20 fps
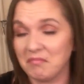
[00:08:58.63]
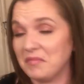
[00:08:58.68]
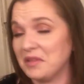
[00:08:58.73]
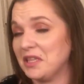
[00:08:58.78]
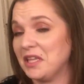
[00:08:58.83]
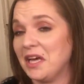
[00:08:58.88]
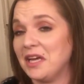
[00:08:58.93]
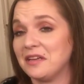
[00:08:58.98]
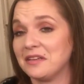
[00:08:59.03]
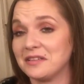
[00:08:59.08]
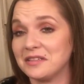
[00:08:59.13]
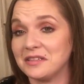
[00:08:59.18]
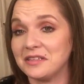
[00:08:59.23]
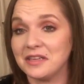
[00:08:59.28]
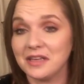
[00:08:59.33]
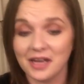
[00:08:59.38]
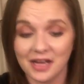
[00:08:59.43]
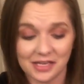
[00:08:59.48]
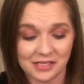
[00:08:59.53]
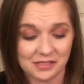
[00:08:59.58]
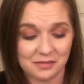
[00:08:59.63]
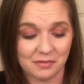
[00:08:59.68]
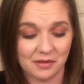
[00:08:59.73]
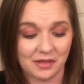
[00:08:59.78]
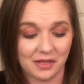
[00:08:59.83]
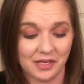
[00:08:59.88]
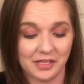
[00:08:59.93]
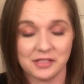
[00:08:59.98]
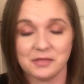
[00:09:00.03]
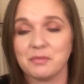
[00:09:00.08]
That does not smell
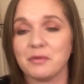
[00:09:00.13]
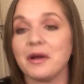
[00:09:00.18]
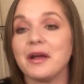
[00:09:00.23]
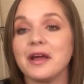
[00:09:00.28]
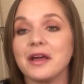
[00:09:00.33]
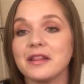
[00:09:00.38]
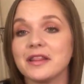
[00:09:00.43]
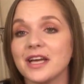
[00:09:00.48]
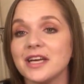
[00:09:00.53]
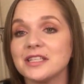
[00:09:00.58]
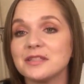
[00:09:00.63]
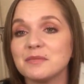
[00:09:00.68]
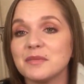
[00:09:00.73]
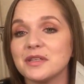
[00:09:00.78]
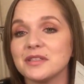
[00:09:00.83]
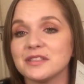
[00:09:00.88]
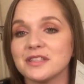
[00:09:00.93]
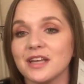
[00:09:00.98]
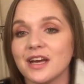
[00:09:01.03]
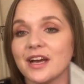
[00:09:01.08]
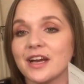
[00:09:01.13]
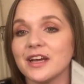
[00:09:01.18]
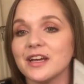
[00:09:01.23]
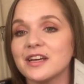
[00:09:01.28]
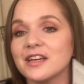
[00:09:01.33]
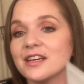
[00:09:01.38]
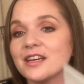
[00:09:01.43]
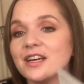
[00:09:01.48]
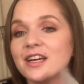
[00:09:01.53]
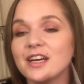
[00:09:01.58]
like spring. That smells
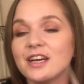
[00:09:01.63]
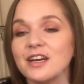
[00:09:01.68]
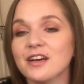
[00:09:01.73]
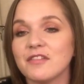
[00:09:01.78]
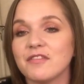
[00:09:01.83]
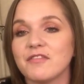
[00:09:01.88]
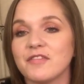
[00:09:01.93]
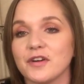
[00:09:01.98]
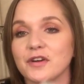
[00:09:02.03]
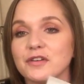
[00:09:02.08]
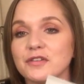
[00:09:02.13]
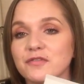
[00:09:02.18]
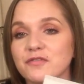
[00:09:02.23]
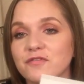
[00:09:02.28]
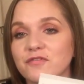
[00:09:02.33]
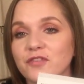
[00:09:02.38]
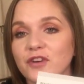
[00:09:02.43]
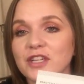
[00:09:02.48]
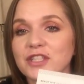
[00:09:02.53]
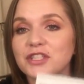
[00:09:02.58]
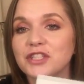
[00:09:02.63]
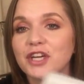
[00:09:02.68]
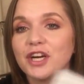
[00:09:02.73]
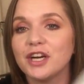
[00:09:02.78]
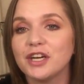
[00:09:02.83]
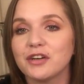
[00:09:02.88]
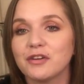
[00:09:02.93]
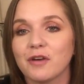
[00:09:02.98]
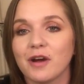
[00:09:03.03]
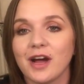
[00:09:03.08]
like fresh
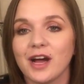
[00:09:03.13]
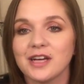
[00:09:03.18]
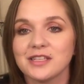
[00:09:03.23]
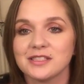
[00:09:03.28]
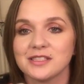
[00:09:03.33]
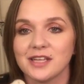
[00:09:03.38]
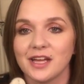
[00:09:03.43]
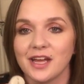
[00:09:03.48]
cut grass